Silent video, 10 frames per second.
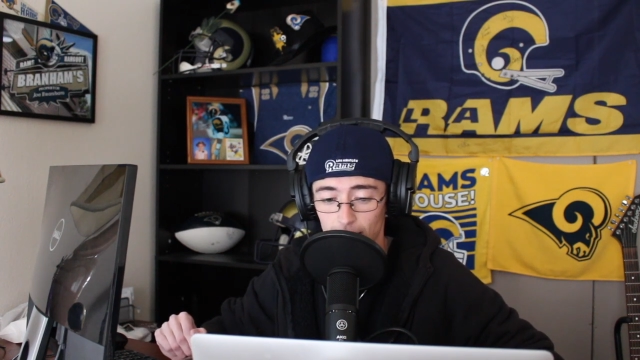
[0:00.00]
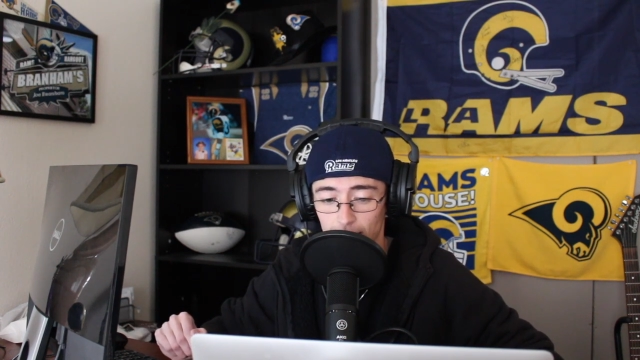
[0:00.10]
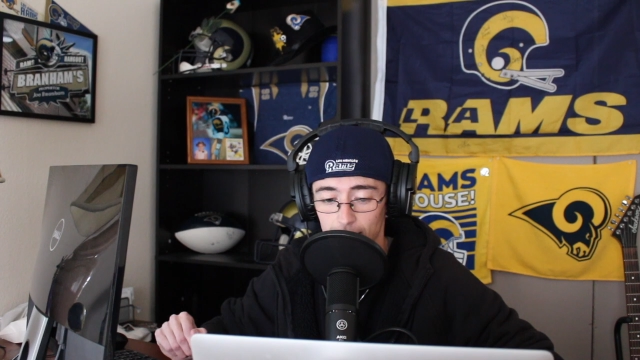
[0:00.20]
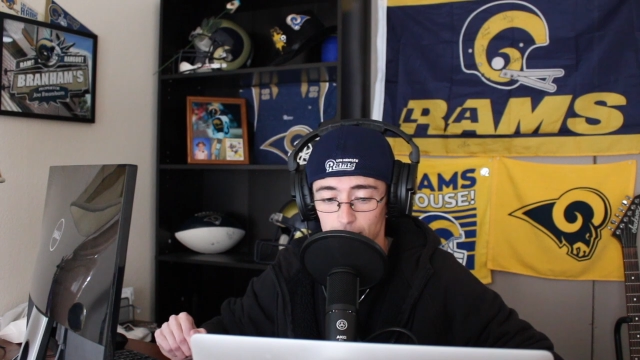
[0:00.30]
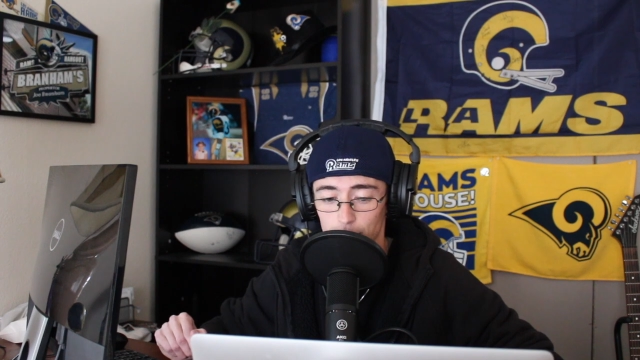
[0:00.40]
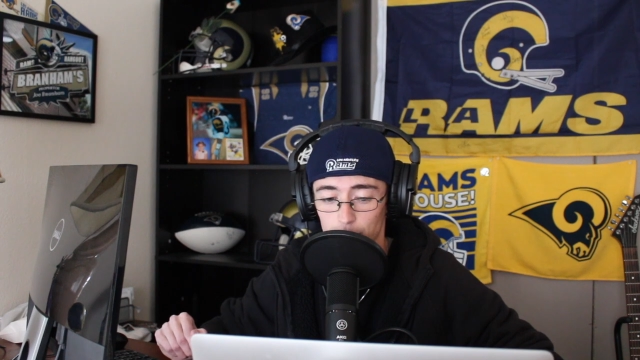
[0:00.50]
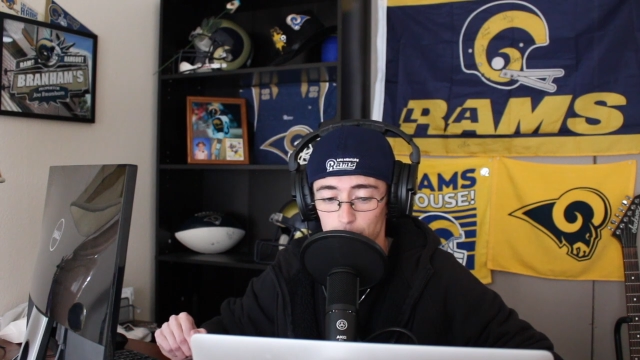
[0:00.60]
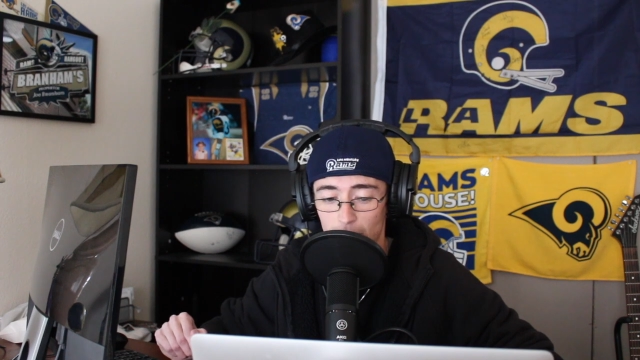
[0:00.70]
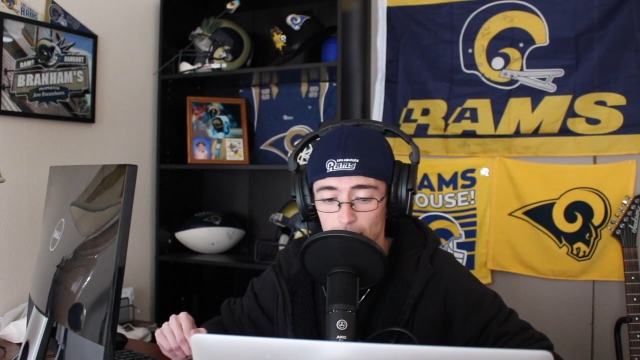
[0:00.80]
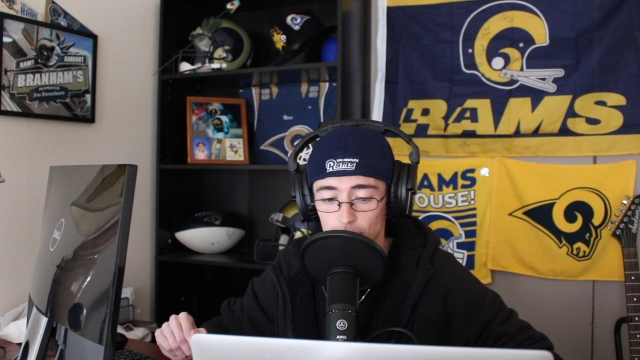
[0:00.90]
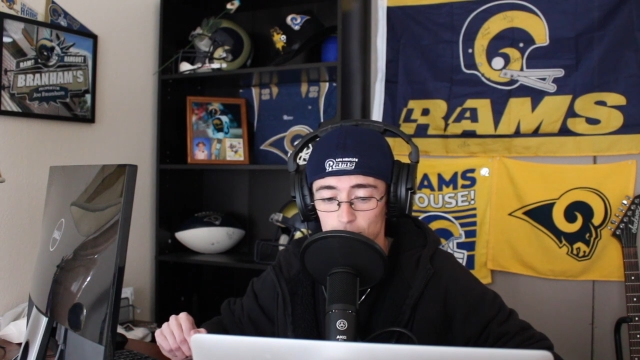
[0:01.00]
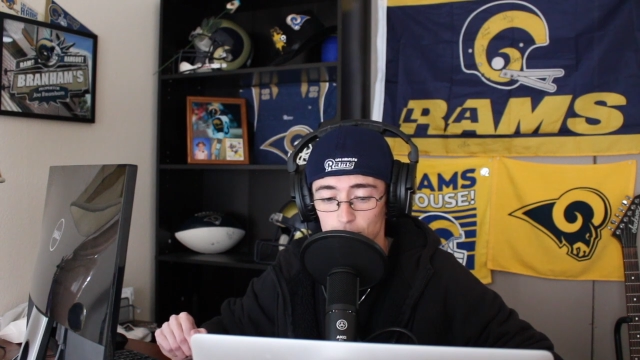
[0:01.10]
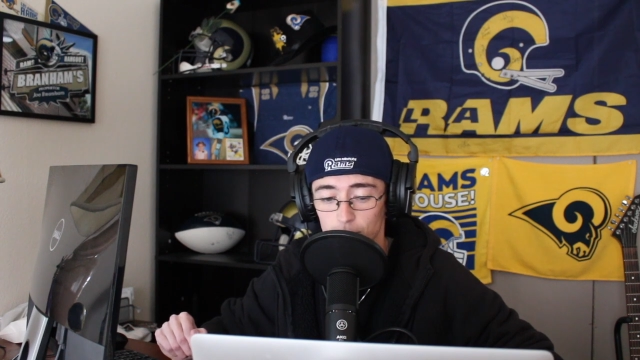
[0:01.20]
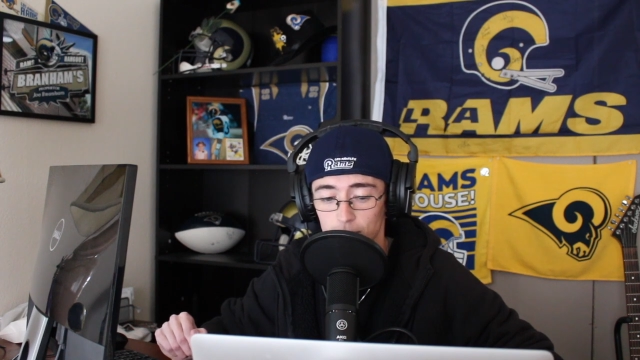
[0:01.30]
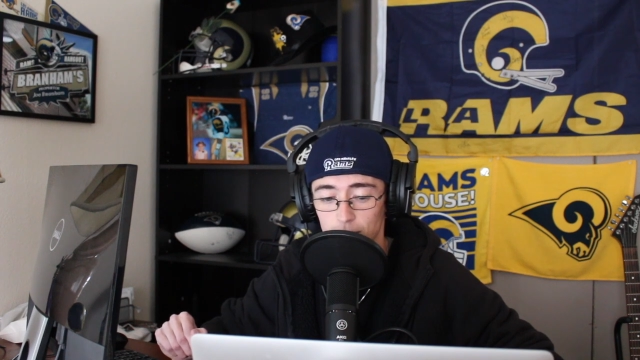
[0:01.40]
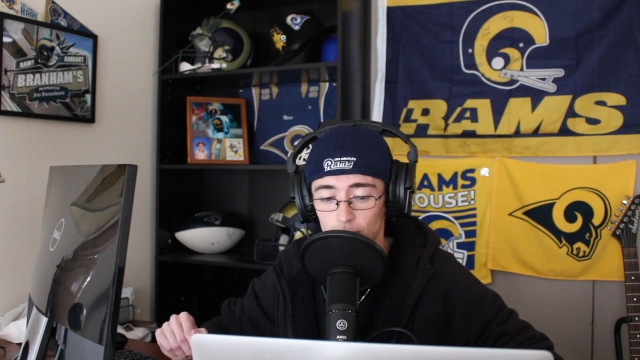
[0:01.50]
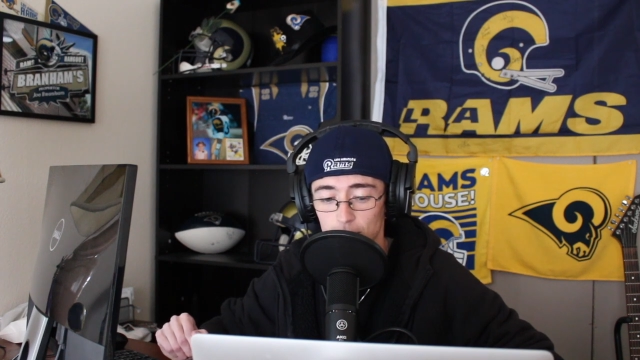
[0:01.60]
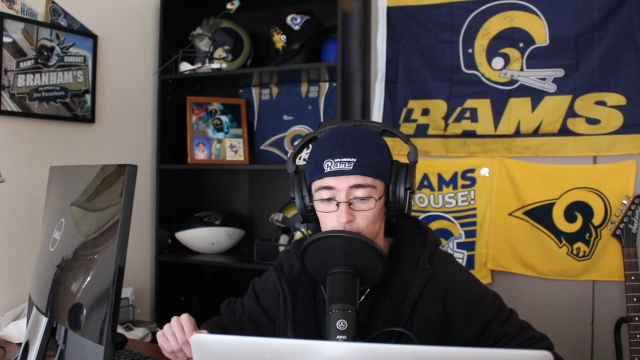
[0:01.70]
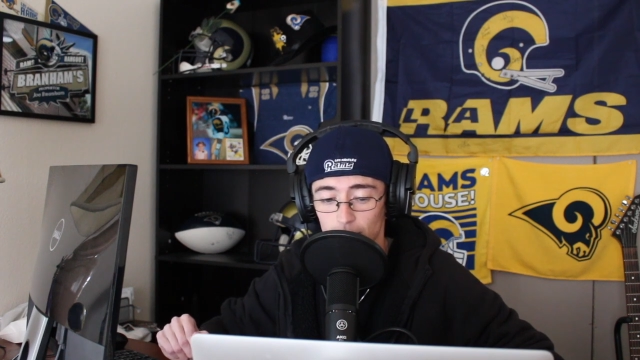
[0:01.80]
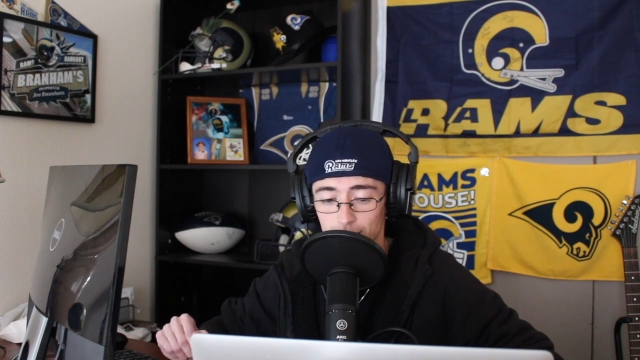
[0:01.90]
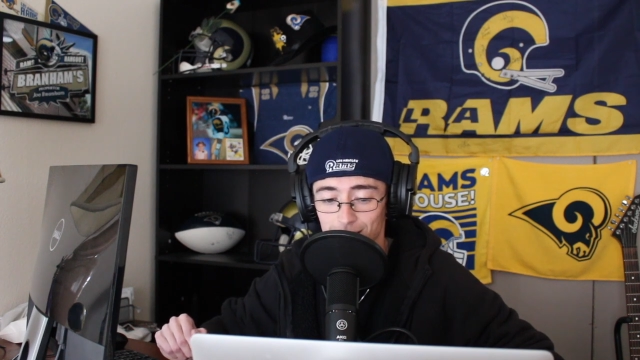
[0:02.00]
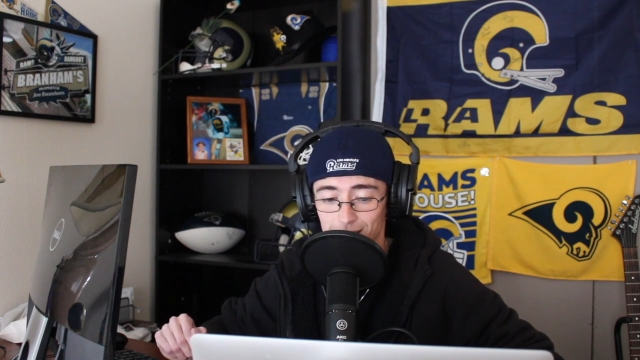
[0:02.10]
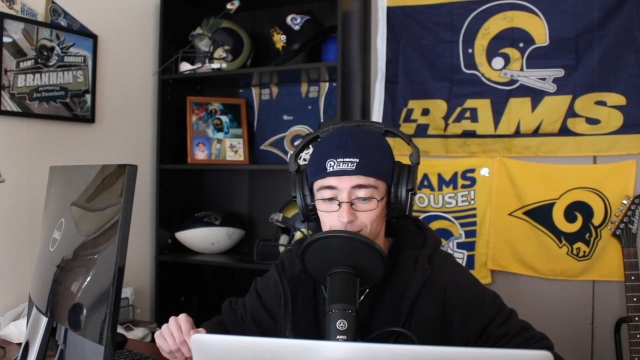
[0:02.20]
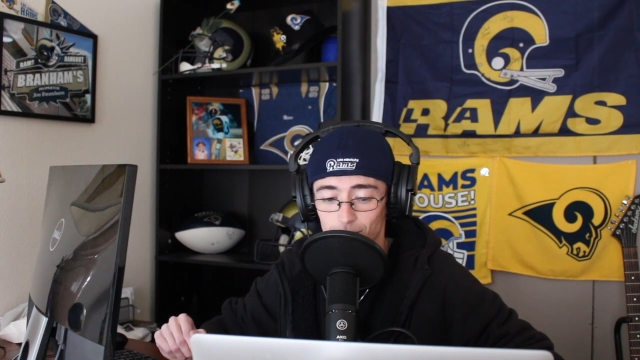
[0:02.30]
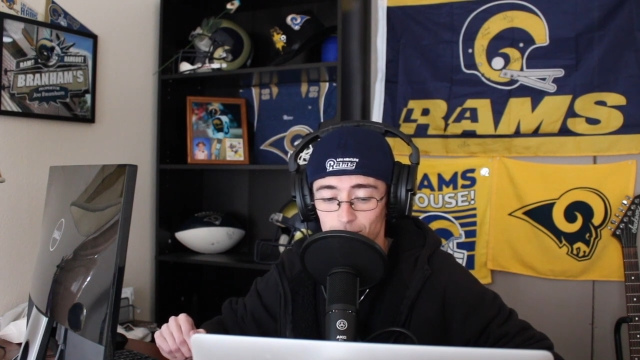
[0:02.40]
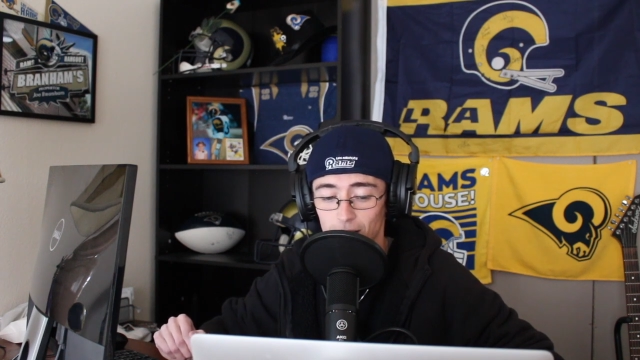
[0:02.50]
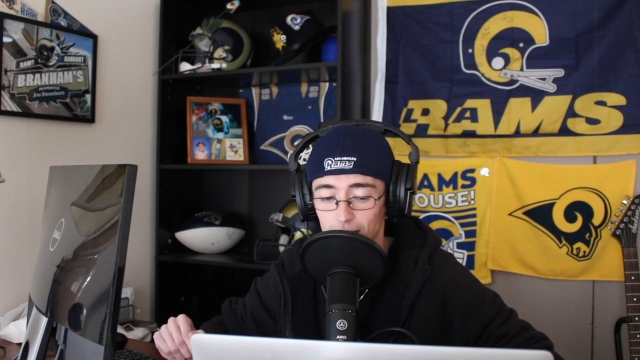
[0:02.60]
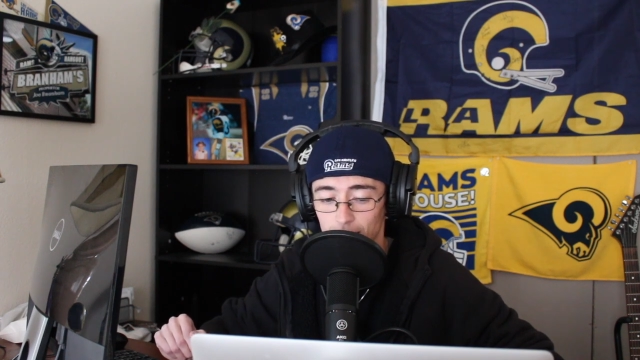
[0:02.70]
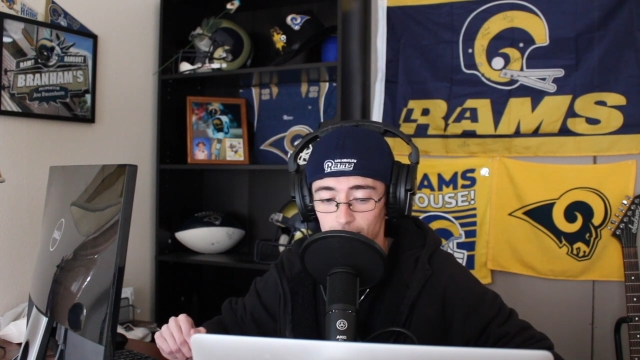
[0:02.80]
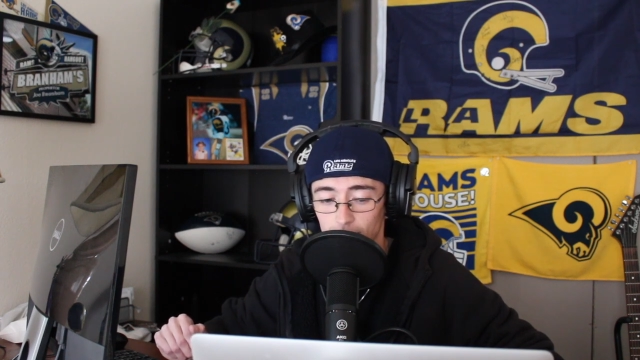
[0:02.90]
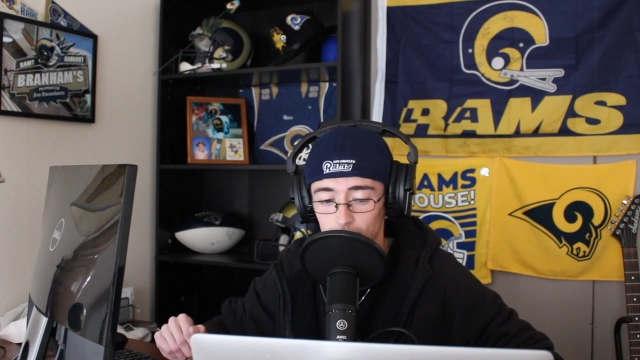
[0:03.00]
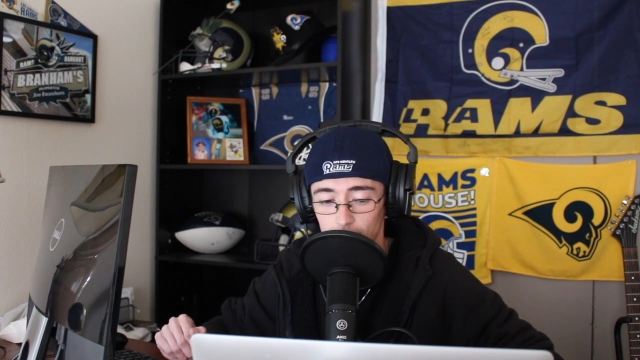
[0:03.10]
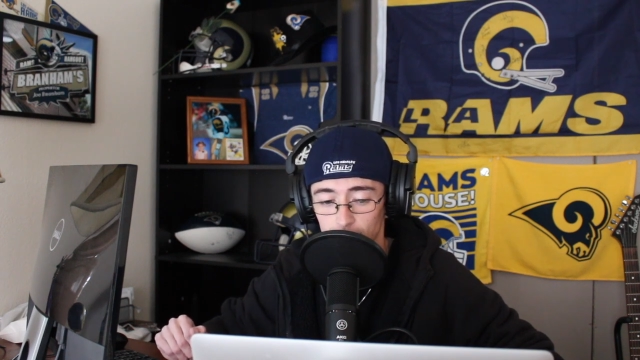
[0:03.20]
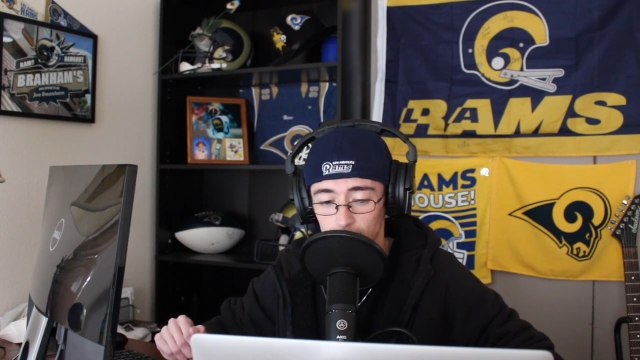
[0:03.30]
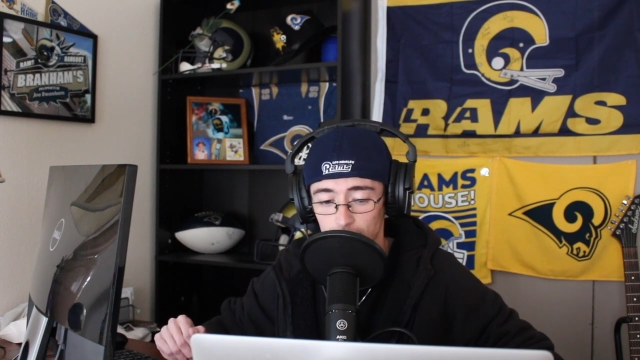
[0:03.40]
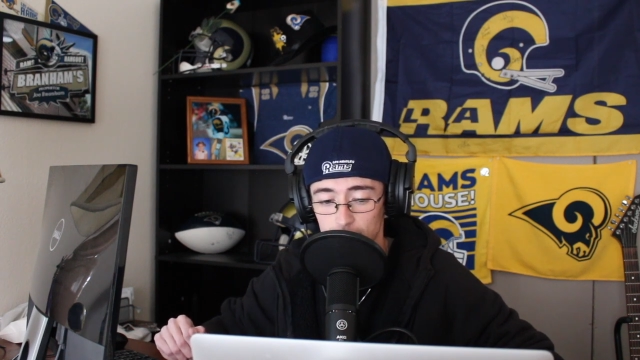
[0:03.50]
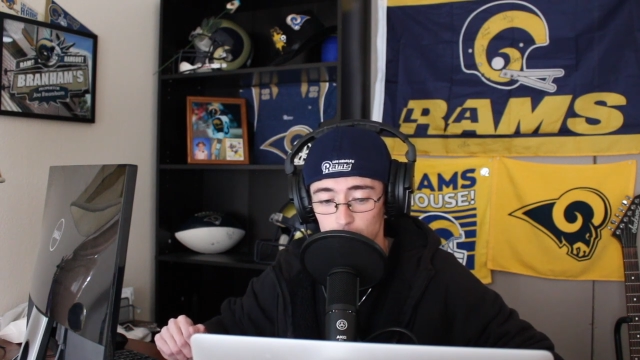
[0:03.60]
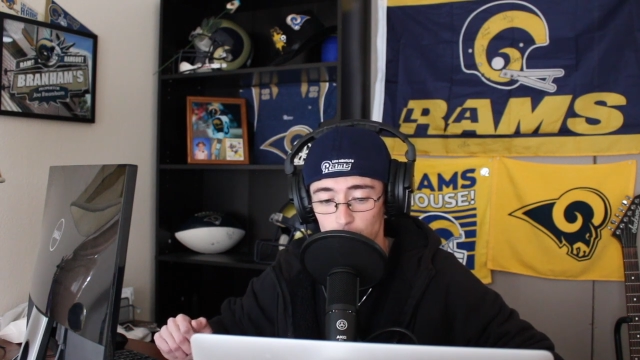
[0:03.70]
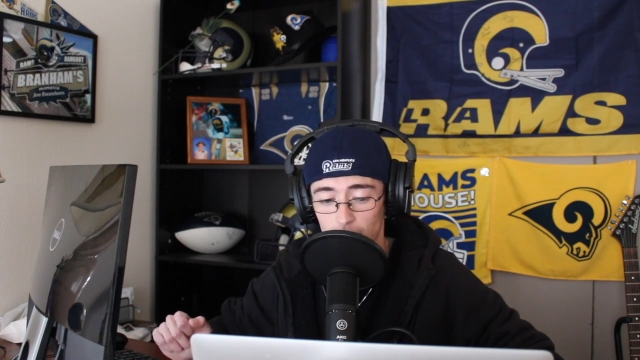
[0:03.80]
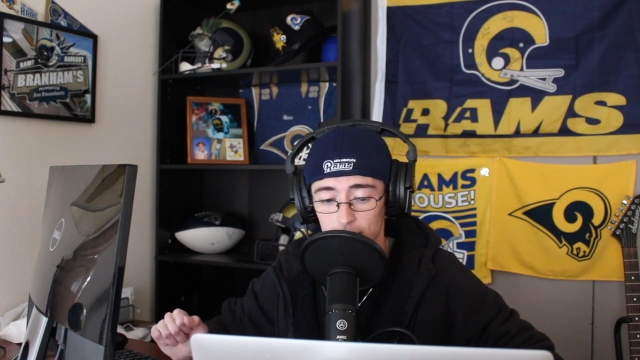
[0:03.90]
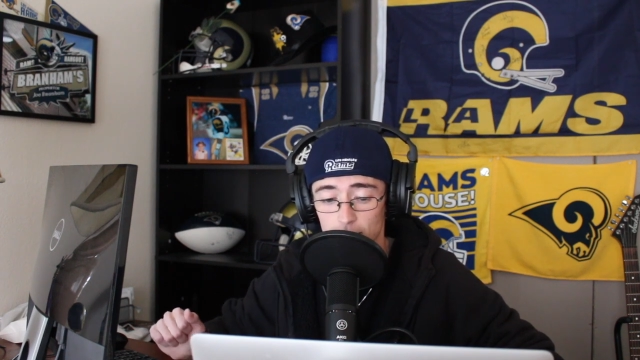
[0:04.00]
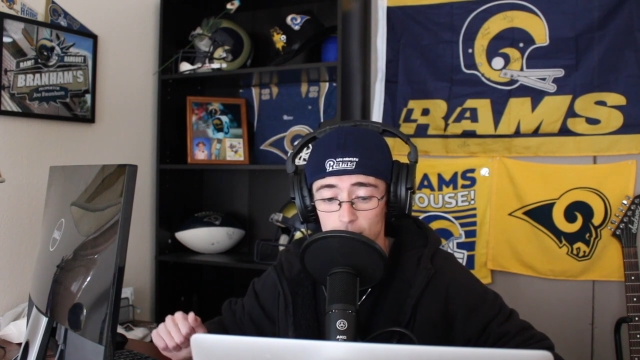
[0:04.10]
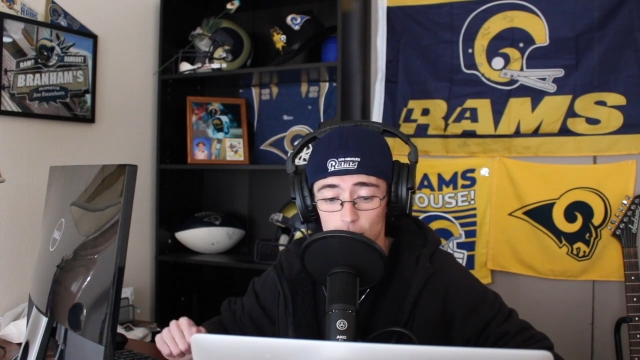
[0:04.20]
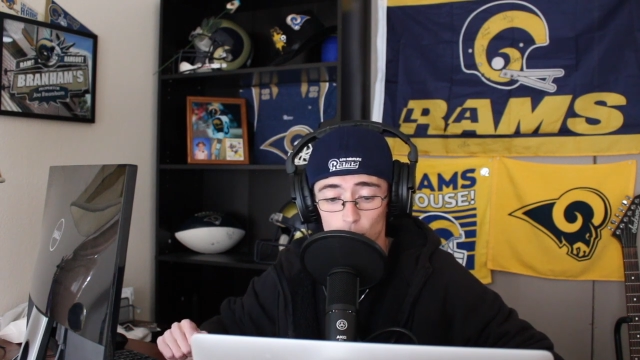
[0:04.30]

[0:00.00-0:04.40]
and the Packers defense ranks 5th against the pass.